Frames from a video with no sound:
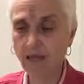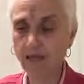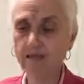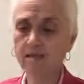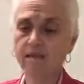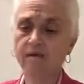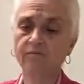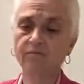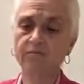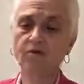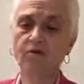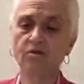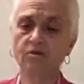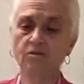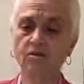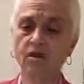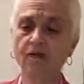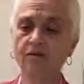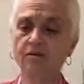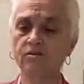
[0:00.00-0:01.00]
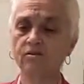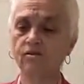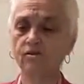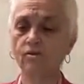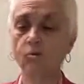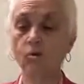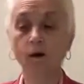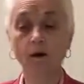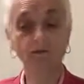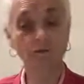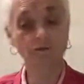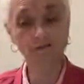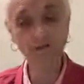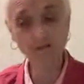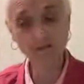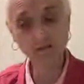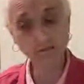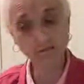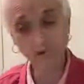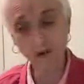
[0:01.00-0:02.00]
He therefore decided to go on with
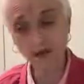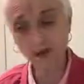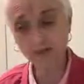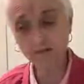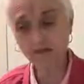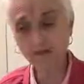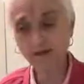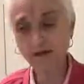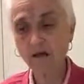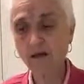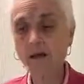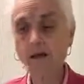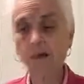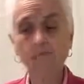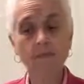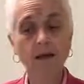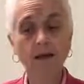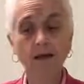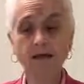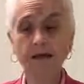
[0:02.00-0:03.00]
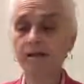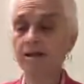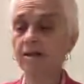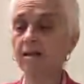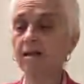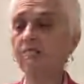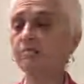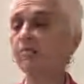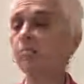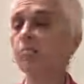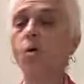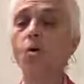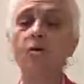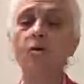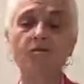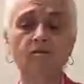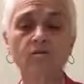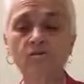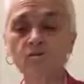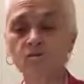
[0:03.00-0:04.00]
his tapas, making it even
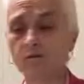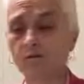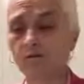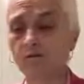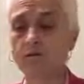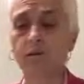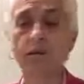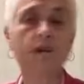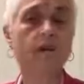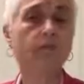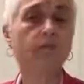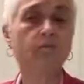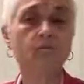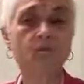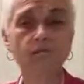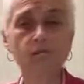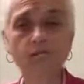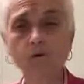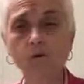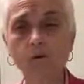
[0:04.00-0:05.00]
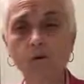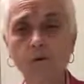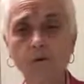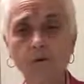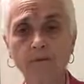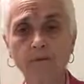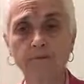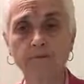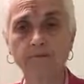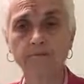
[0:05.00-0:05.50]
more severe than ever before.